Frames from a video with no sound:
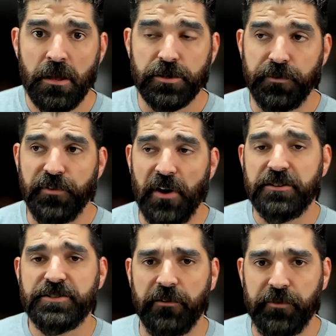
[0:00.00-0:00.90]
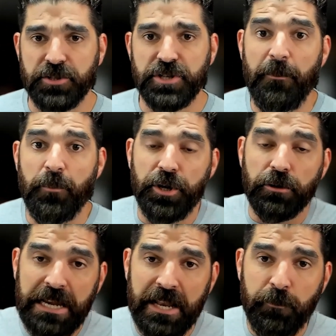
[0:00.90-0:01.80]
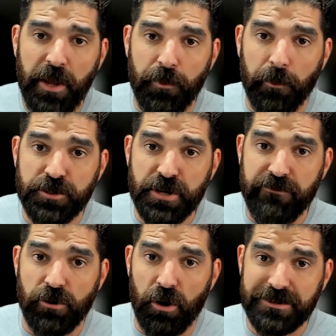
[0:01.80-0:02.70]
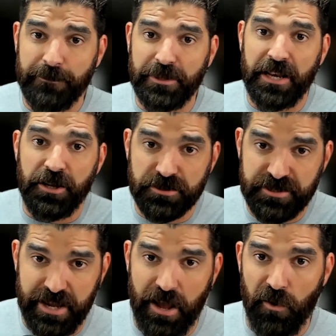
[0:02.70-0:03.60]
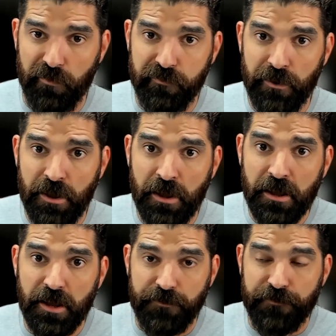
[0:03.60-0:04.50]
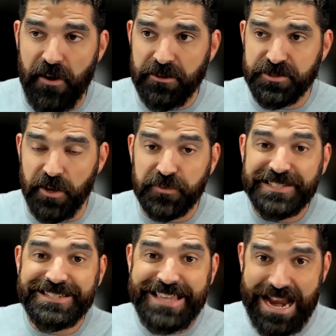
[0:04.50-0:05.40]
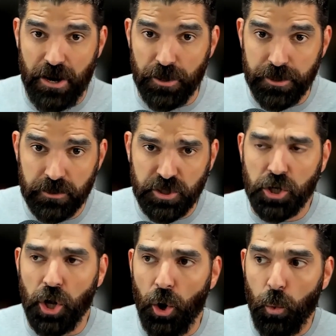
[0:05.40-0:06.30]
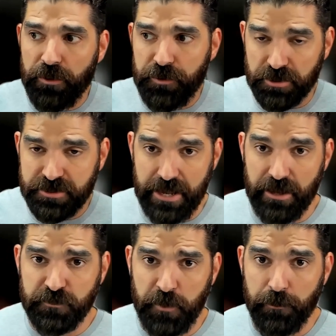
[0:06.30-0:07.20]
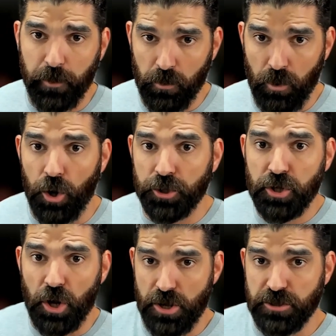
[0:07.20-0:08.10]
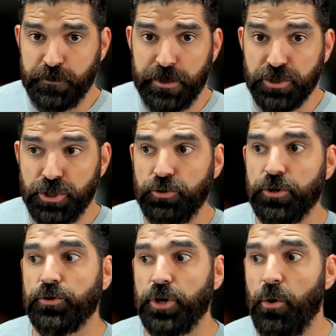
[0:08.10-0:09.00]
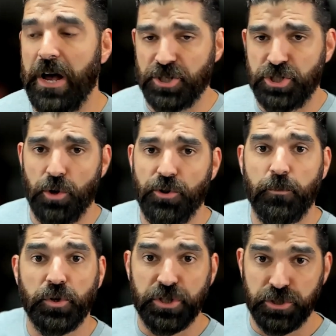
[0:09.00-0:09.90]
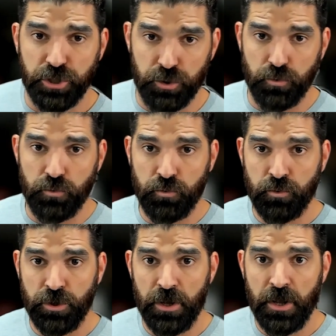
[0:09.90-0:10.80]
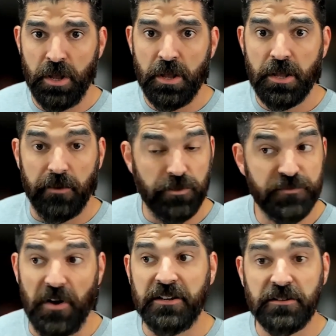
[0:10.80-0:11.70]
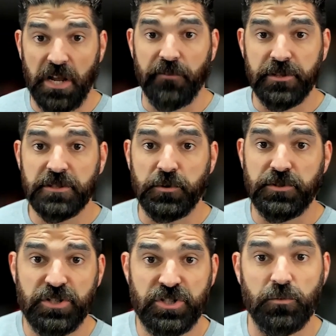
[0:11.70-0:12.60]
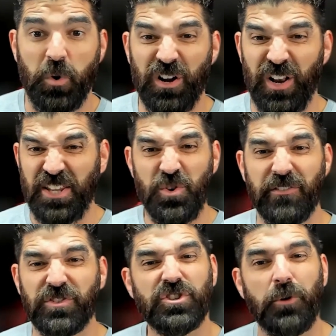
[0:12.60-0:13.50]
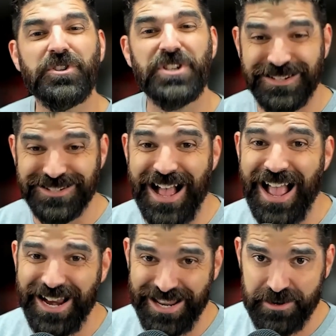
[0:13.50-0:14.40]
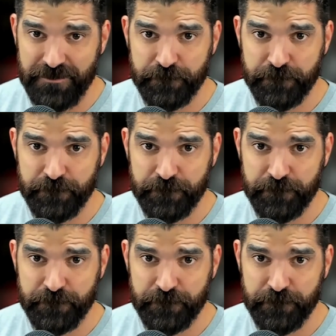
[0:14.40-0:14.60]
So if you find yourself in a job where you're leading people, but you're having a hard time leading yourself, if you find yourself scared to go with your salespeople on calls because you don't know how to show them what to do, if you just find yourself in this position where like you have so much anxiety